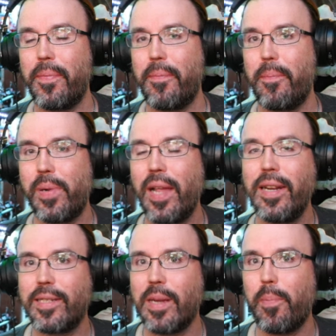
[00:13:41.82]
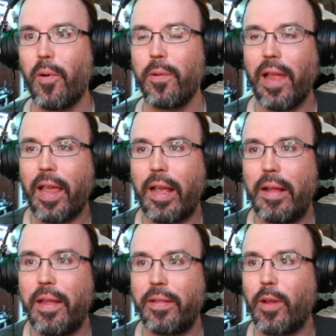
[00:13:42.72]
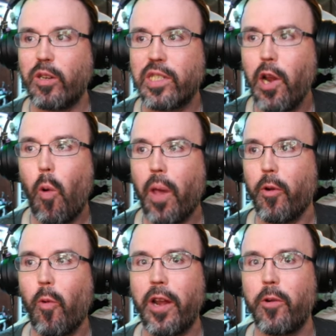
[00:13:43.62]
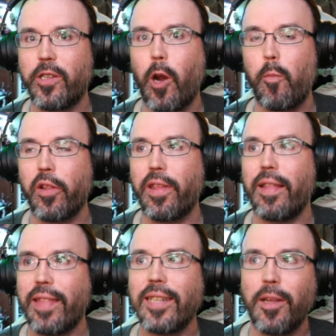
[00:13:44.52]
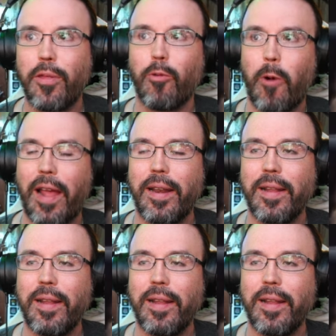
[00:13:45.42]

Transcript: Plain and simple. Like, th- there's no other way to interpret that. That's a threat.